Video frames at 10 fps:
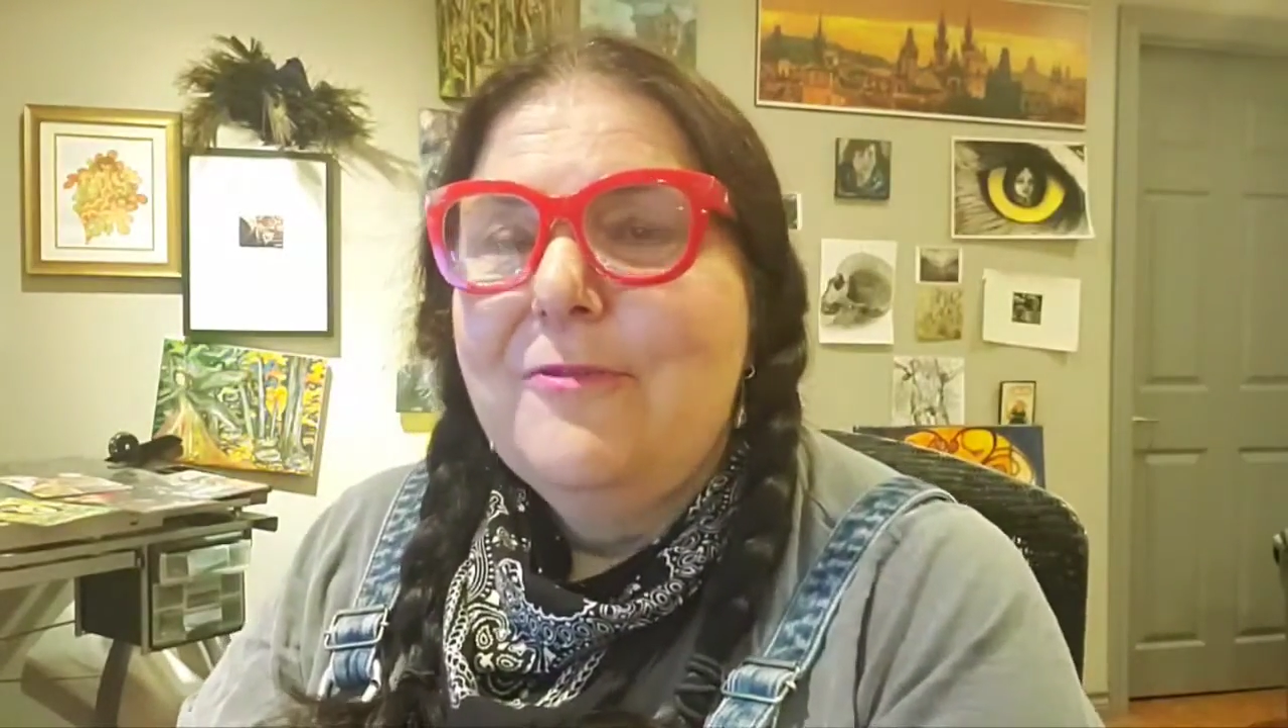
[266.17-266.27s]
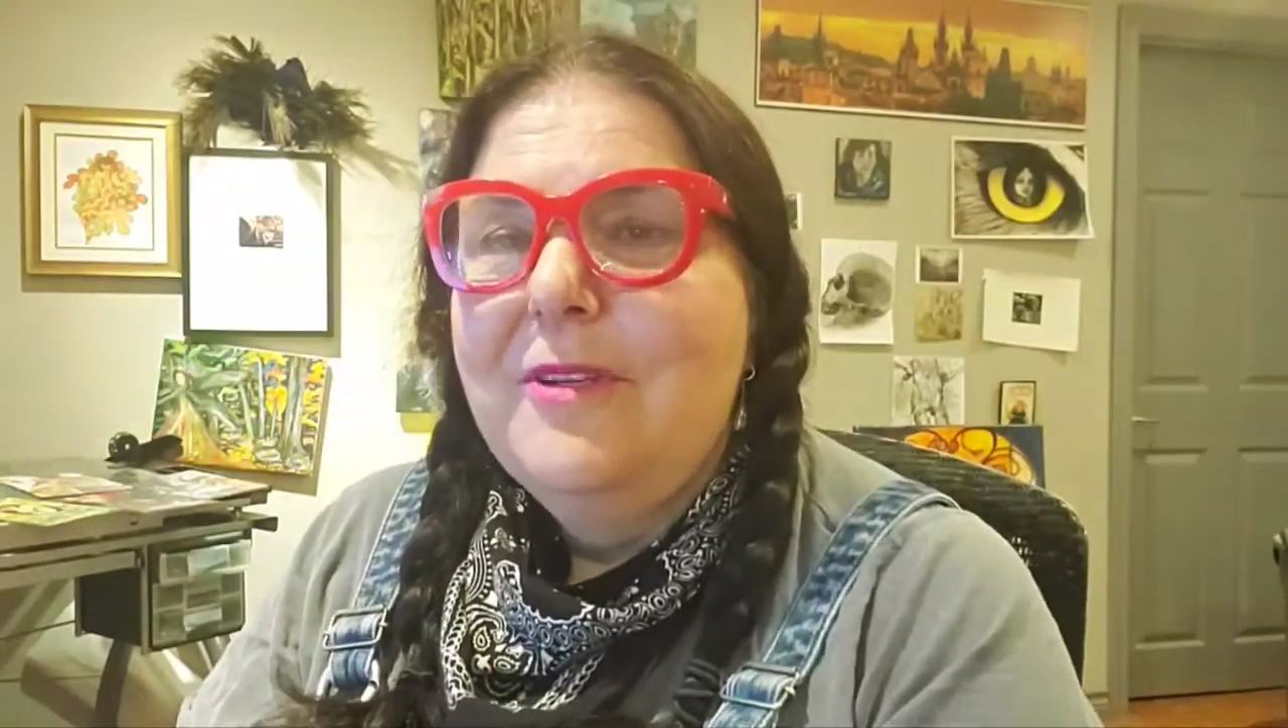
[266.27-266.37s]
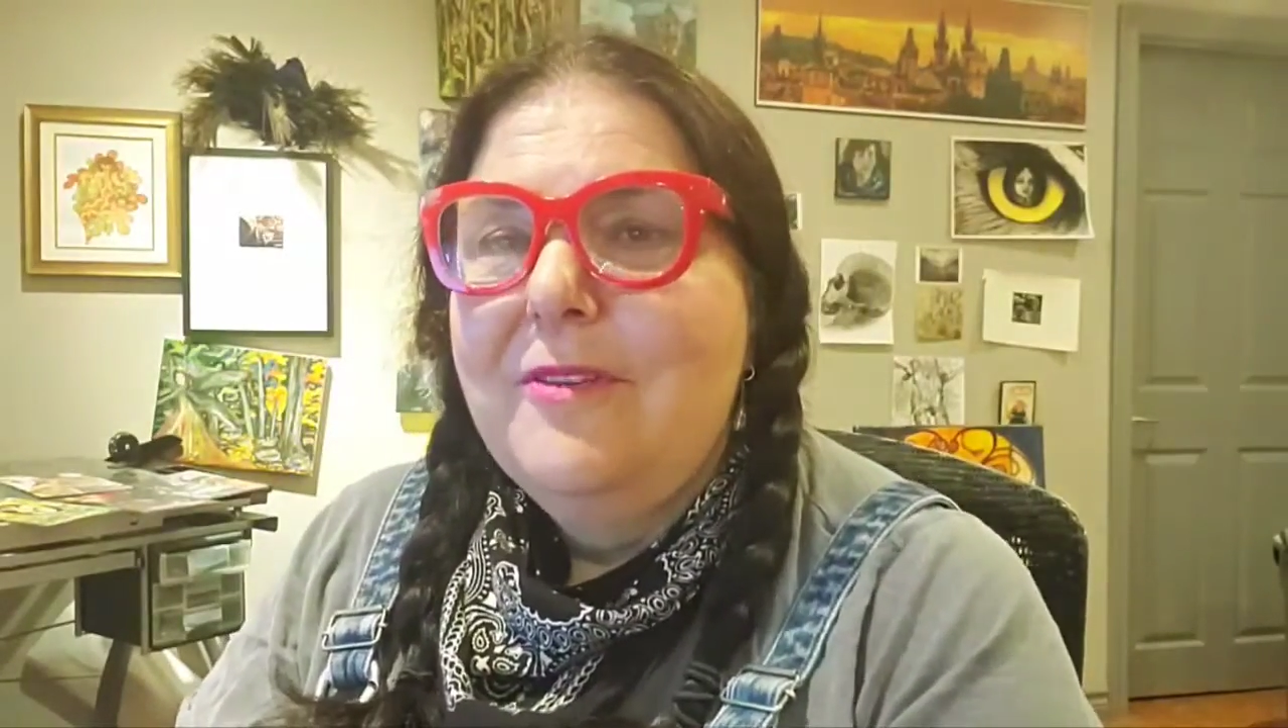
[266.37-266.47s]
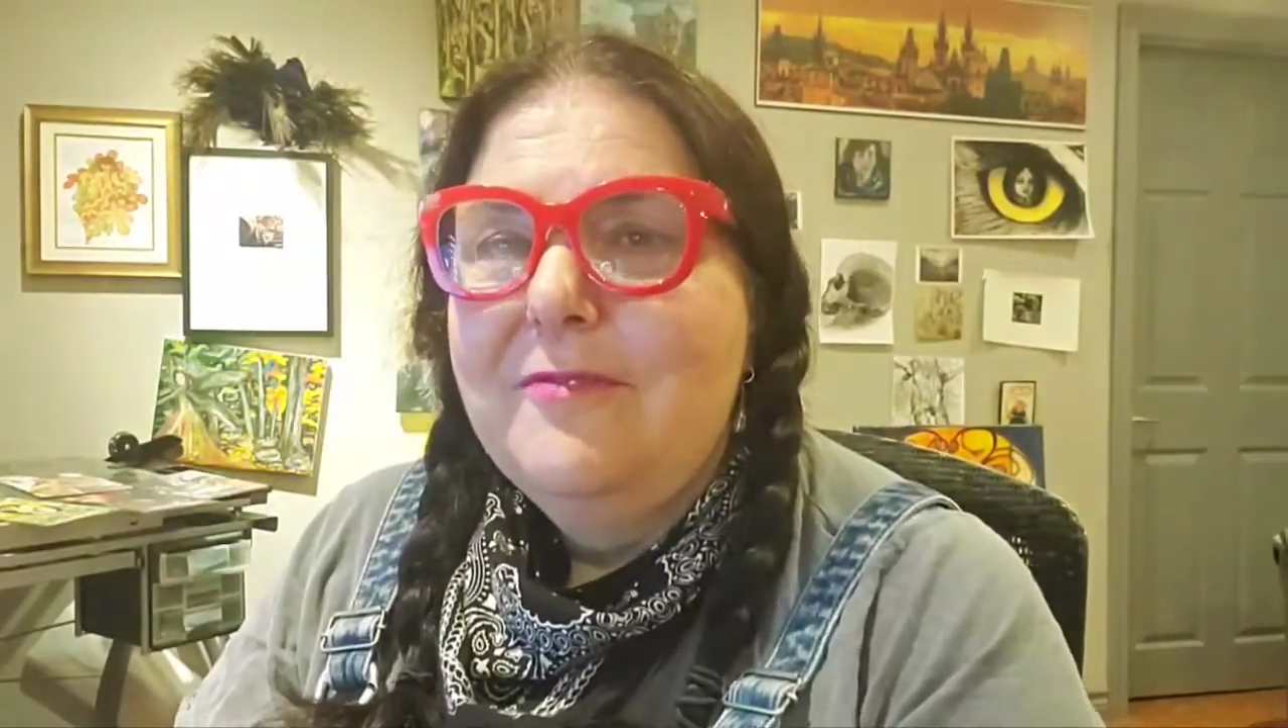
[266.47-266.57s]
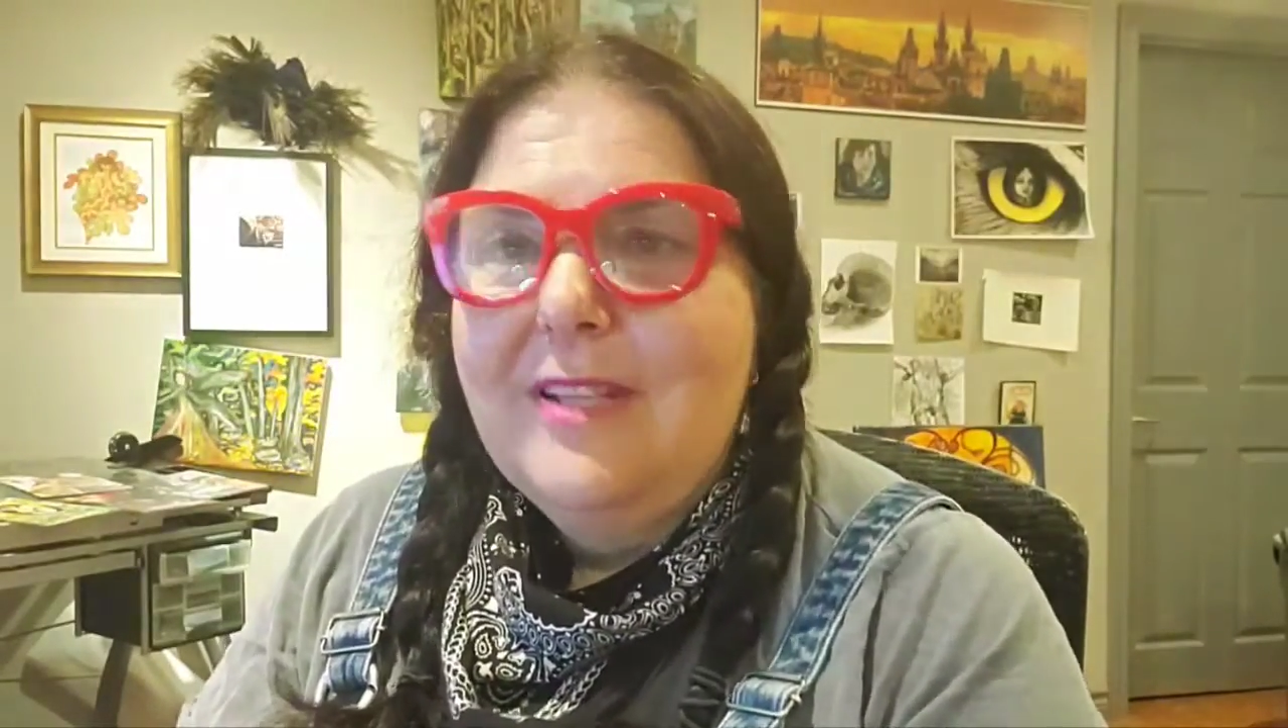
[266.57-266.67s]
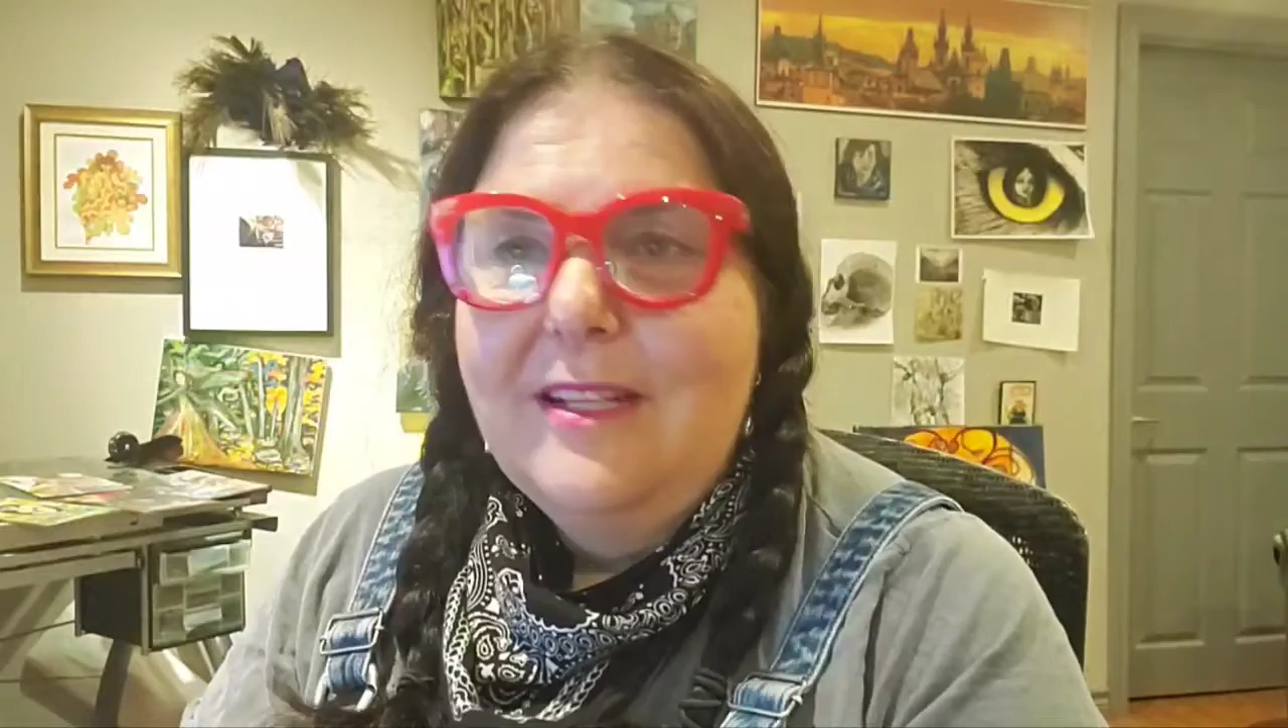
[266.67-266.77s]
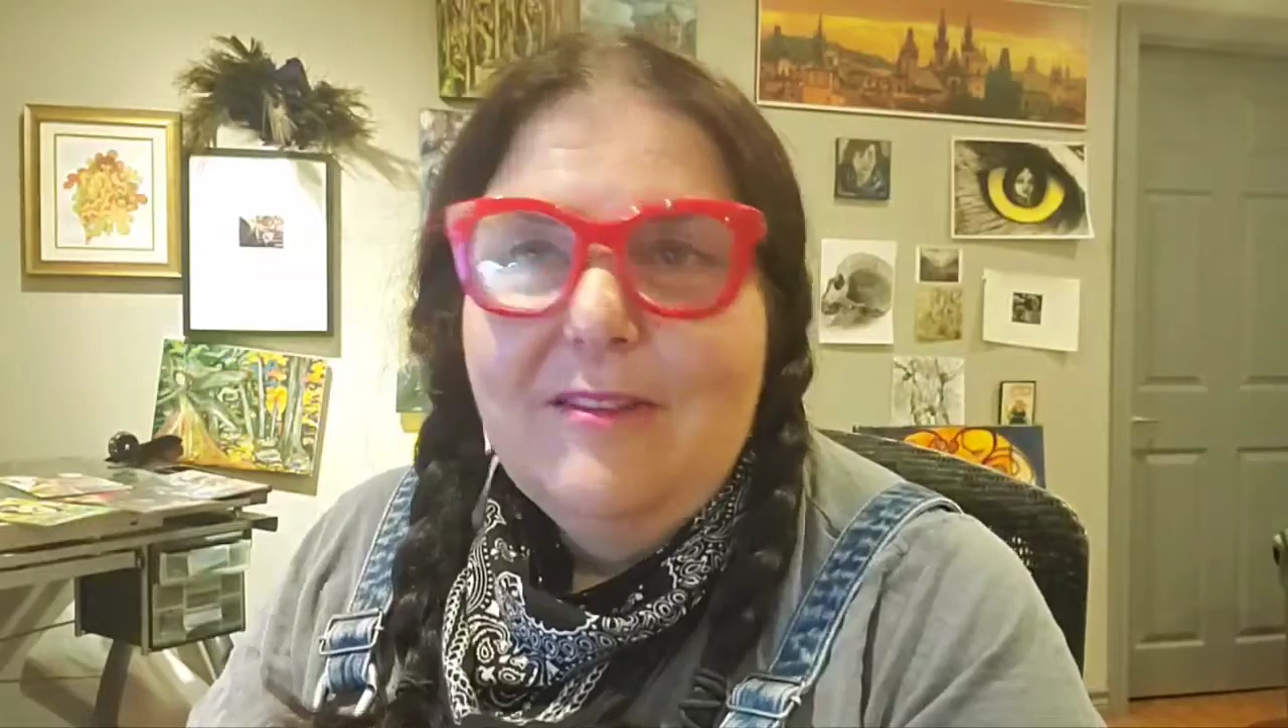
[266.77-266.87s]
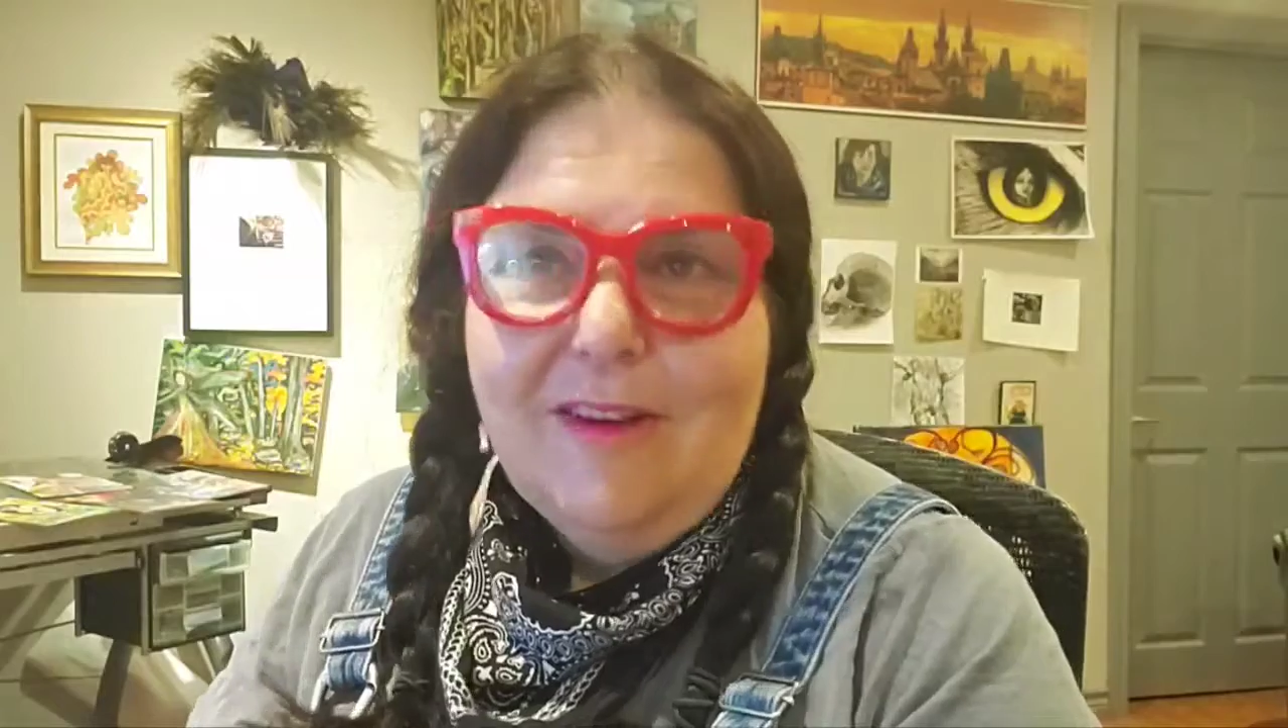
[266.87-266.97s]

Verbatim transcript: we've done